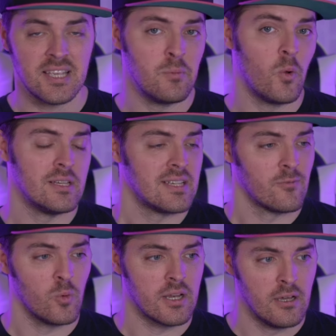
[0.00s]
way as
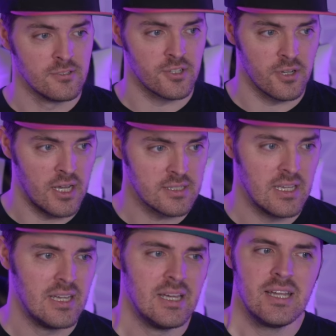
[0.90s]
everyone else or not.
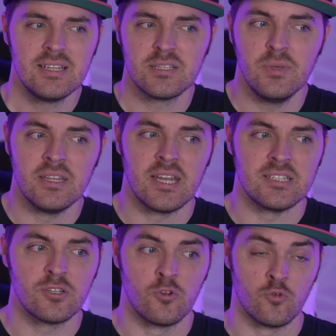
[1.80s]
It doesn't mean that it's
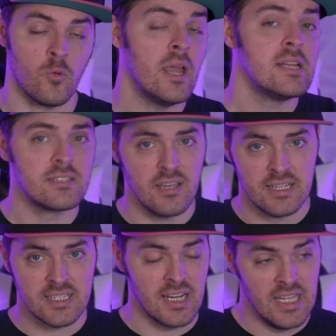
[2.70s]
great and it's
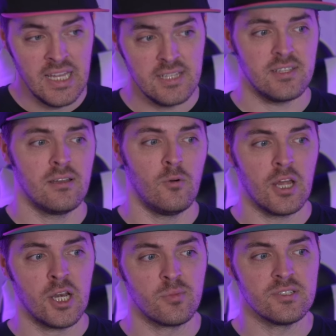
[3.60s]
going to hit
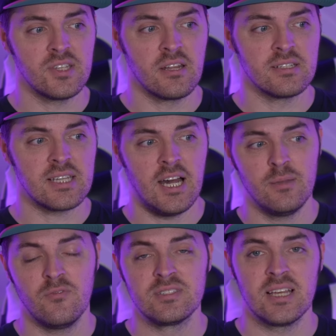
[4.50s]
100% of the time if
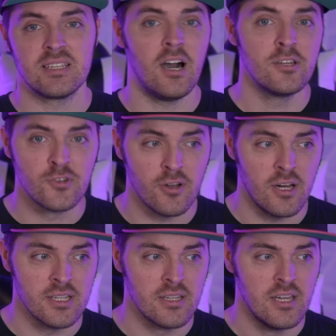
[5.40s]
it says 100 on
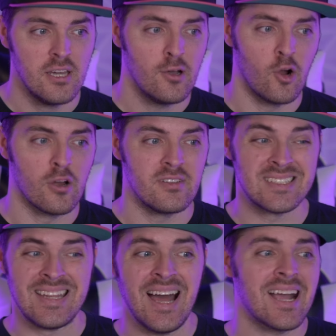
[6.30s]
it, or it's
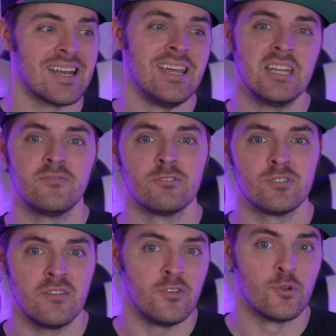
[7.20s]
not going to hit if
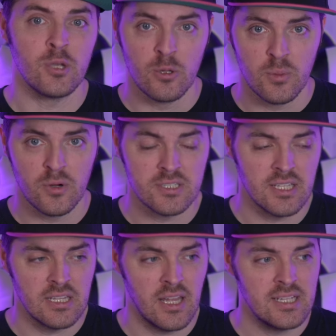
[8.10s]
you're the only person that
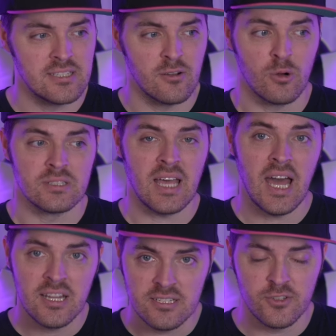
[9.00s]
likes it or has added
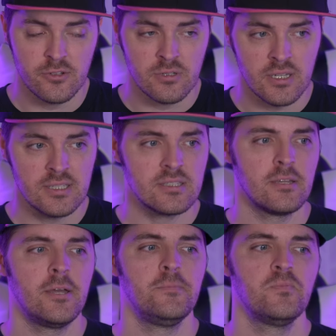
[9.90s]
it to their list.
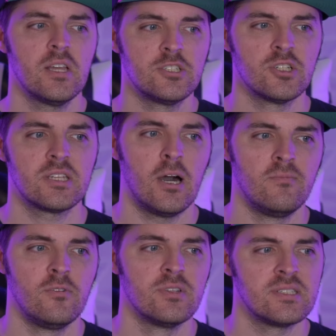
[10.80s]
It's just helpful
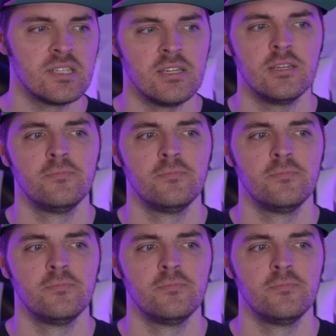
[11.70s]
to see